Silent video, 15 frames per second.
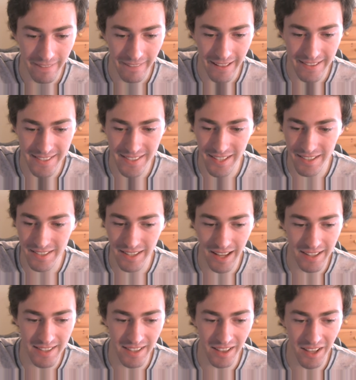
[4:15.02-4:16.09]

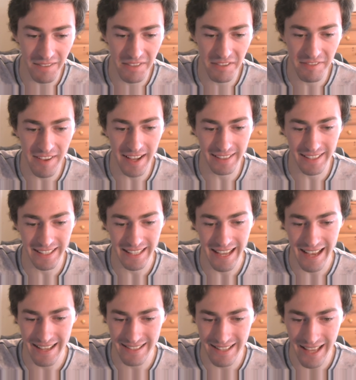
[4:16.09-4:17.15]
I love the fact that he
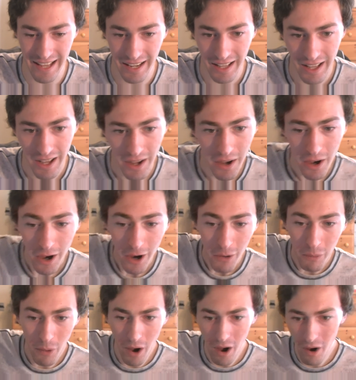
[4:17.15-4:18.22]
has that.
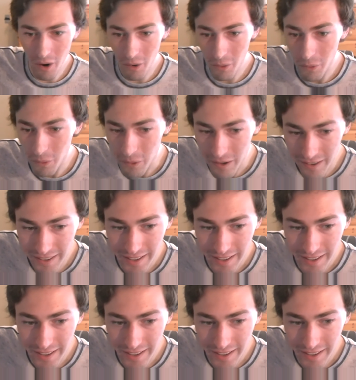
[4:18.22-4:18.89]
Whoa!